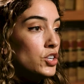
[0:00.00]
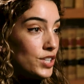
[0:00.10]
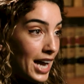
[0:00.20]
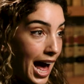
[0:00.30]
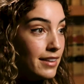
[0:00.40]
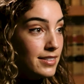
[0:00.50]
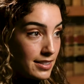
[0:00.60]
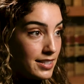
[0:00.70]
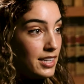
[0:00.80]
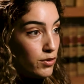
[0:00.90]
She had
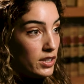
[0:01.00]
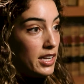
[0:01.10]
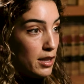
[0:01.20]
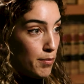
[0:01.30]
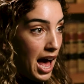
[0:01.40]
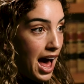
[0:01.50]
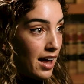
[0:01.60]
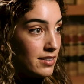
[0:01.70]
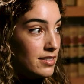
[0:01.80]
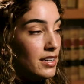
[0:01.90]
successfully in the
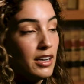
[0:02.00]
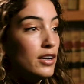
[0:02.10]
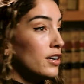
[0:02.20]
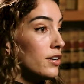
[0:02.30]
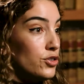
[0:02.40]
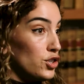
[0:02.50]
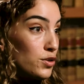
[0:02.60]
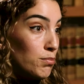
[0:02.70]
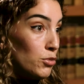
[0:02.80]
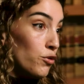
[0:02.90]
past just
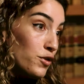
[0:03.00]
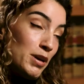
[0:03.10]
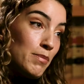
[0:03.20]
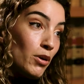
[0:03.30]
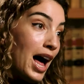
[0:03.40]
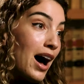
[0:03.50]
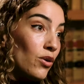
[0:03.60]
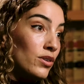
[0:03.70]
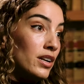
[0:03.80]
moved people out.